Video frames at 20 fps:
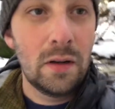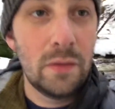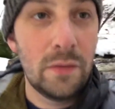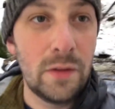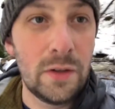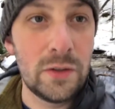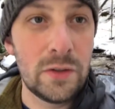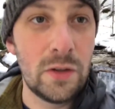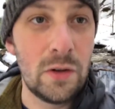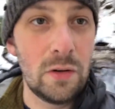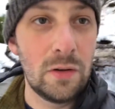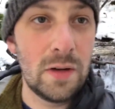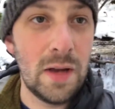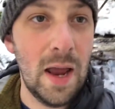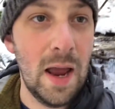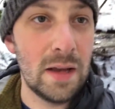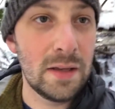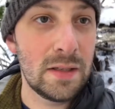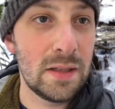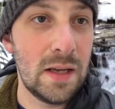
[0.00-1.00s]
this little
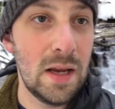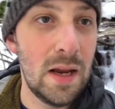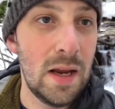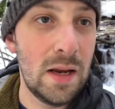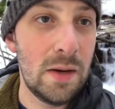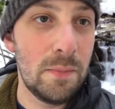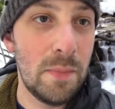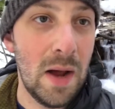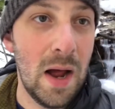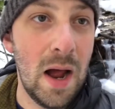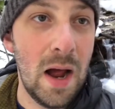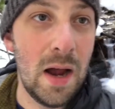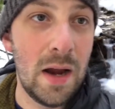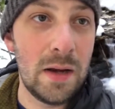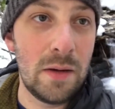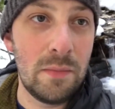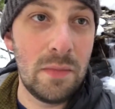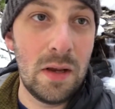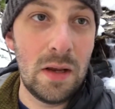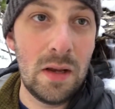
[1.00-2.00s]
cascade
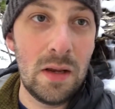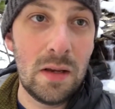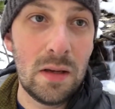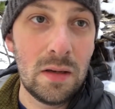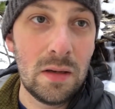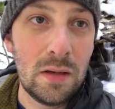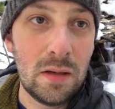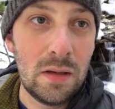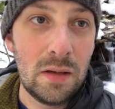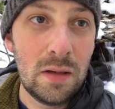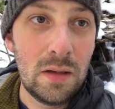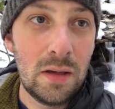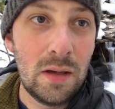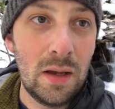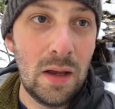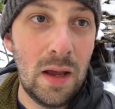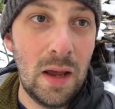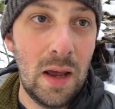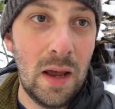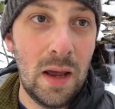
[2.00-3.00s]
behind me,
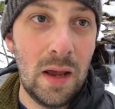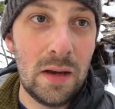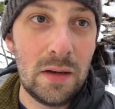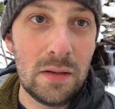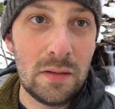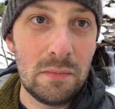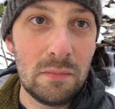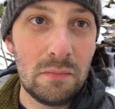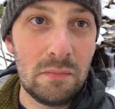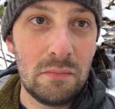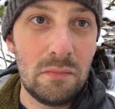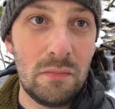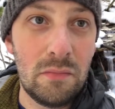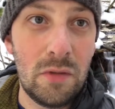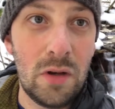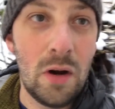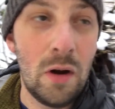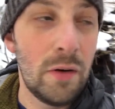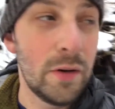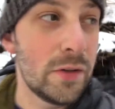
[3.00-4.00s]
and
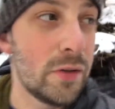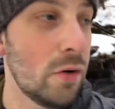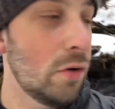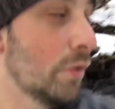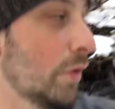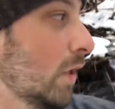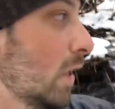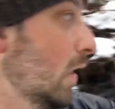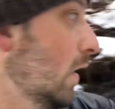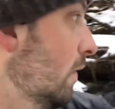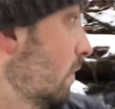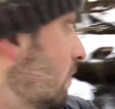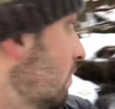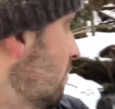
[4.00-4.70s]
you know, it's only